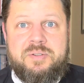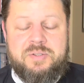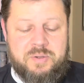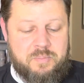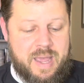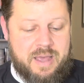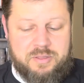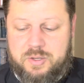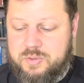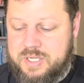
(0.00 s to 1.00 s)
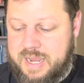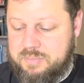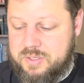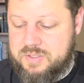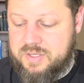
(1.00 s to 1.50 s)
So Matthew
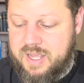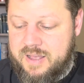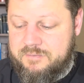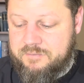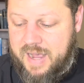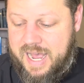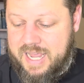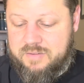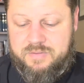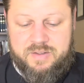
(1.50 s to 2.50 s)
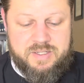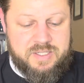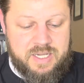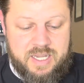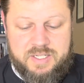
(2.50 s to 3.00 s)
chapters 5,
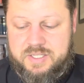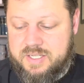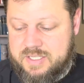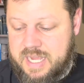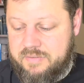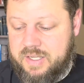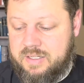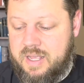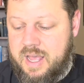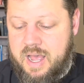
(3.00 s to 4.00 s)
6, 7.